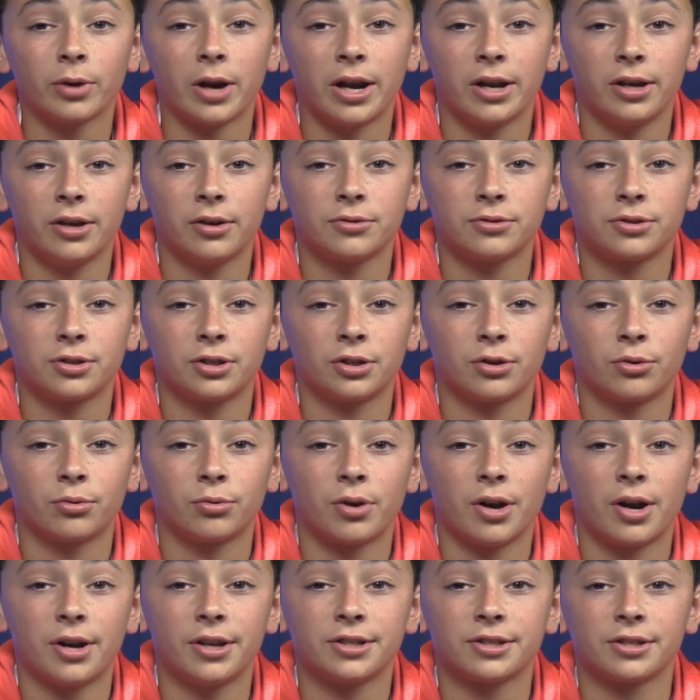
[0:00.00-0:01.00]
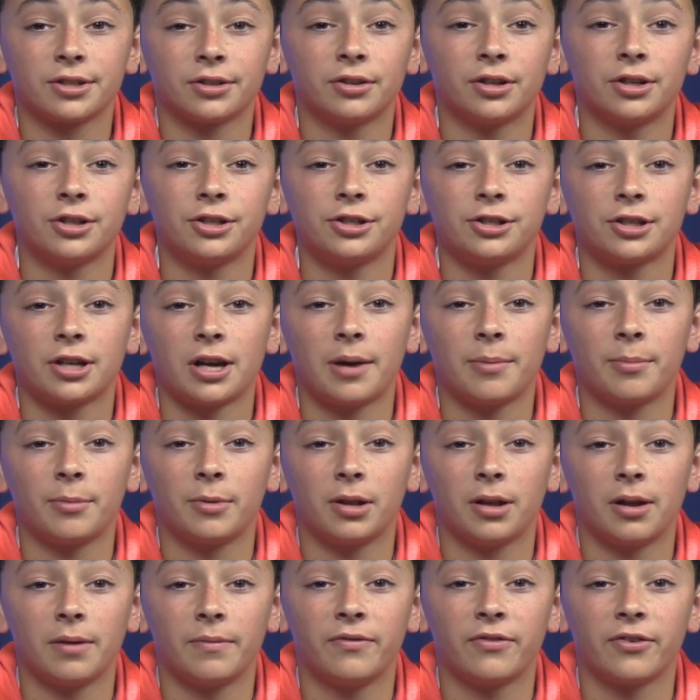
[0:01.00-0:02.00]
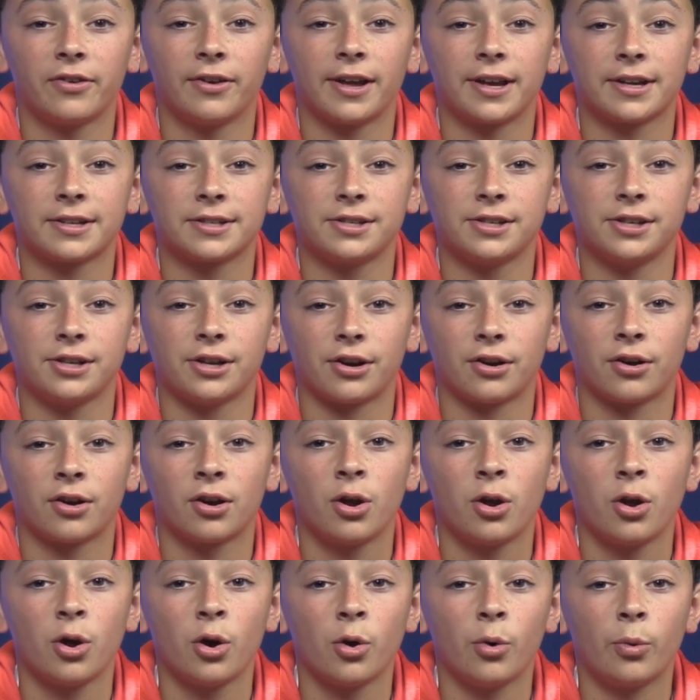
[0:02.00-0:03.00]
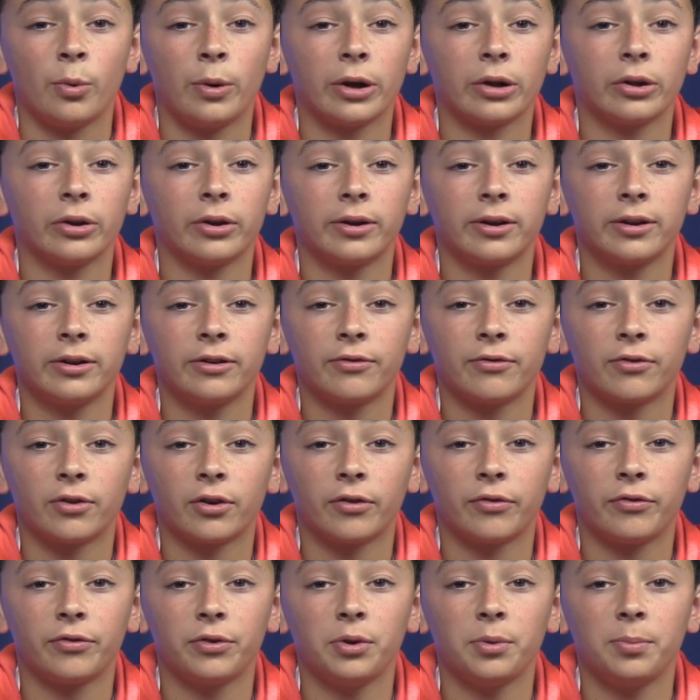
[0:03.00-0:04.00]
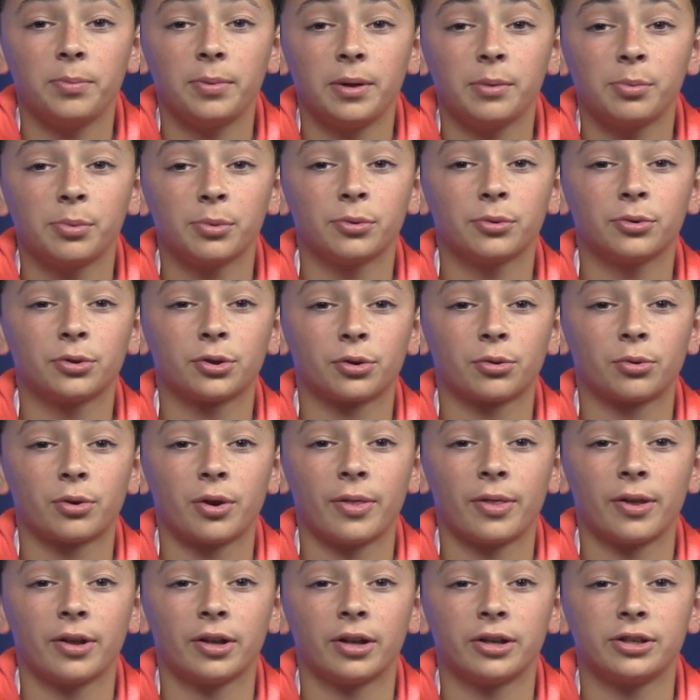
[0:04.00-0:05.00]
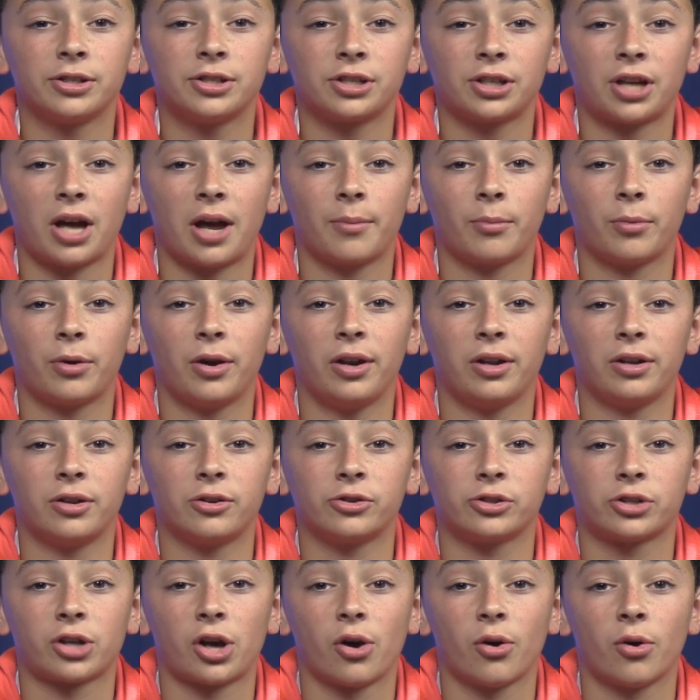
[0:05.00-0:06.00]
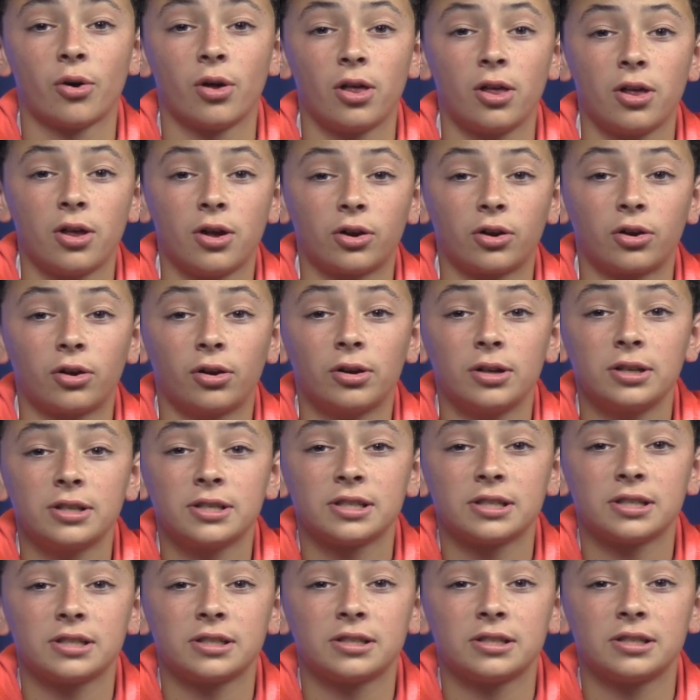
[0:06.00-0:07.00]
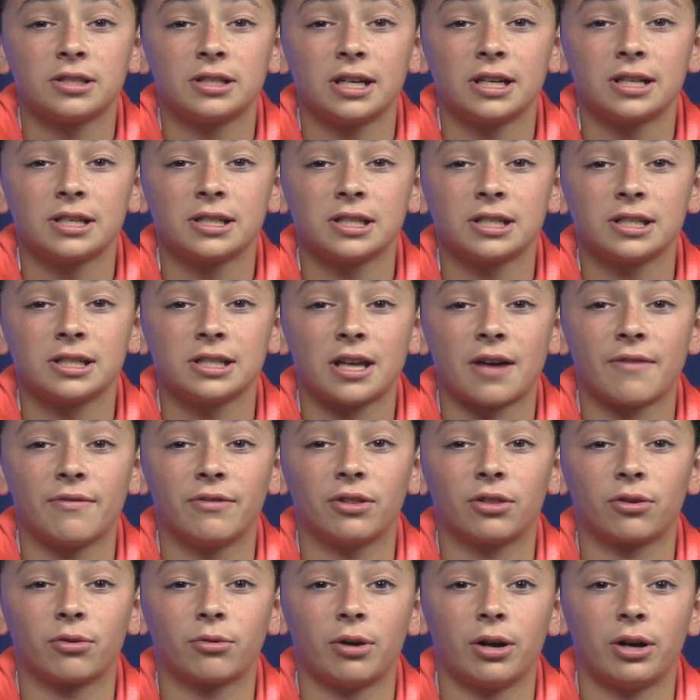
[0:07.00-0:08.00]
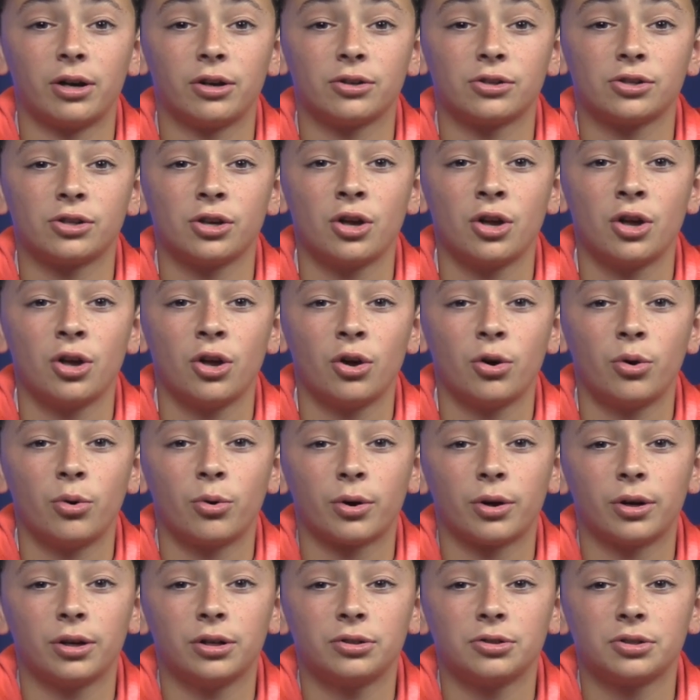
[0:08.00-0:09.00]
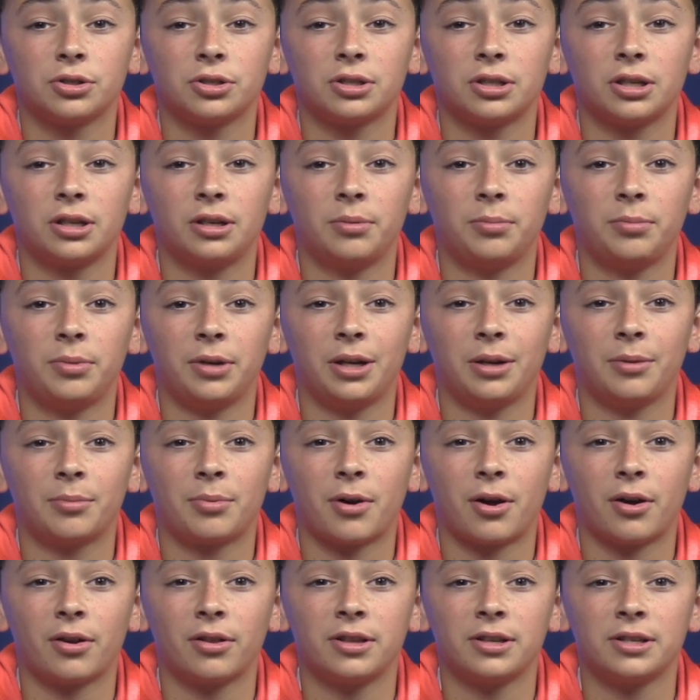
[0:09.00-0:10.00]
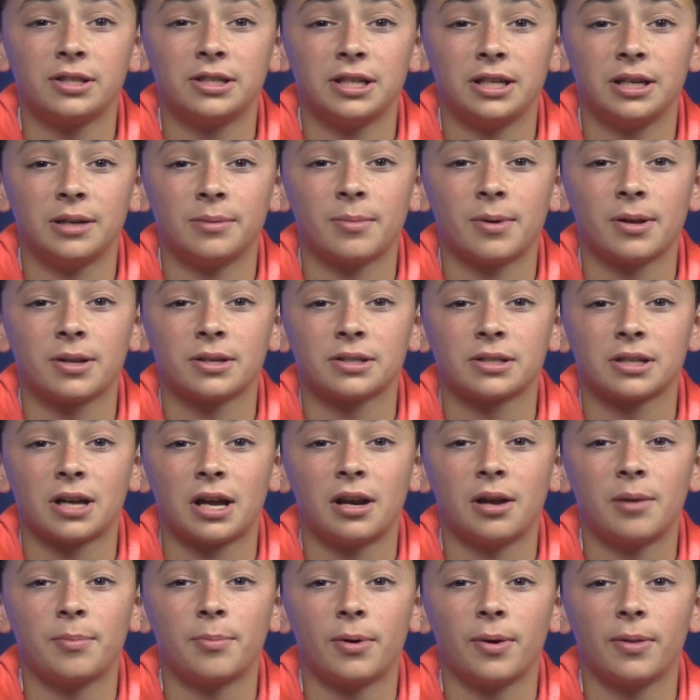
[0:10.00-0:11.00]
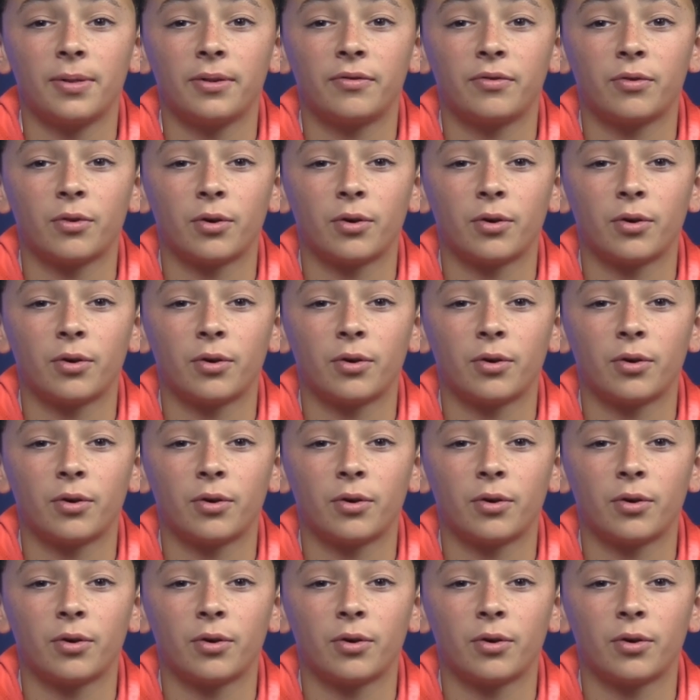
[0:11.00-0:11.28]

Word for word: Radio is going to run as a lunchtime club for next year. We are looking for a few people to run the lunchtime radio show. Current 6th to 7th graders who are interested in being part of the team, sign up on the